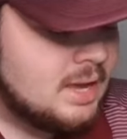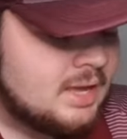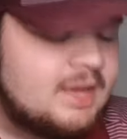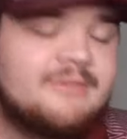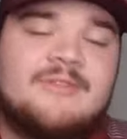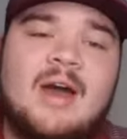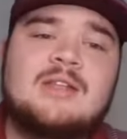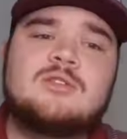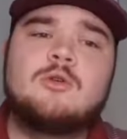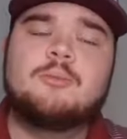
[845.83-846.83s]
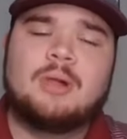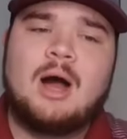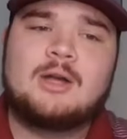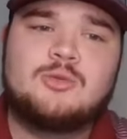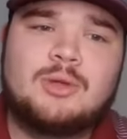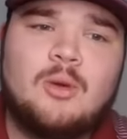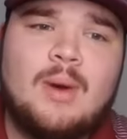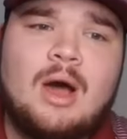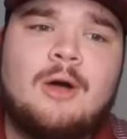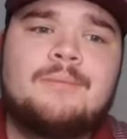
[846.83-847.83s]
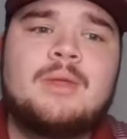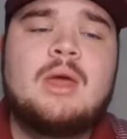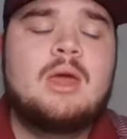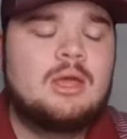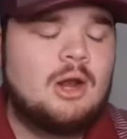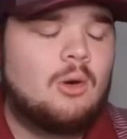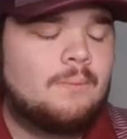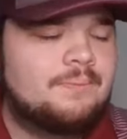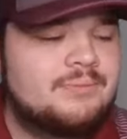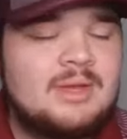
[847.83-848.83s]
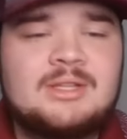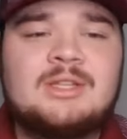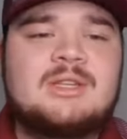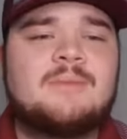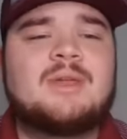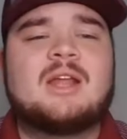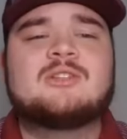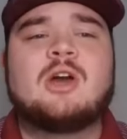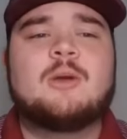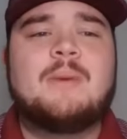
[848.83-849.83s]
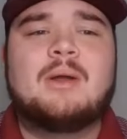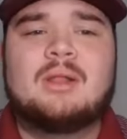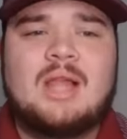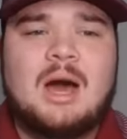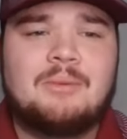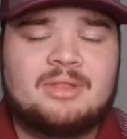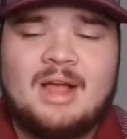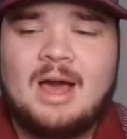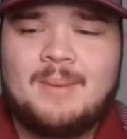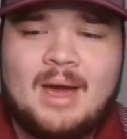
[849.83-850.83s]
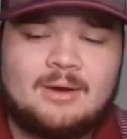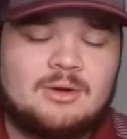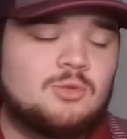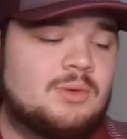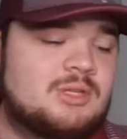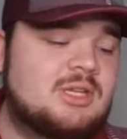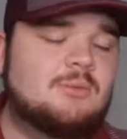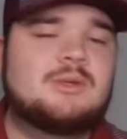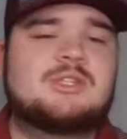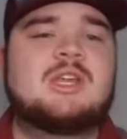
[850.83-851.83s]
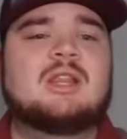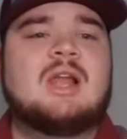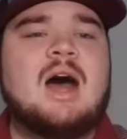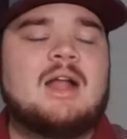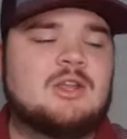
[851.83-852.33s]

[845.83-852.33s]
He fights through blocks really well. You know, this is something I talk about a lot with linebackers. We see we see a lot.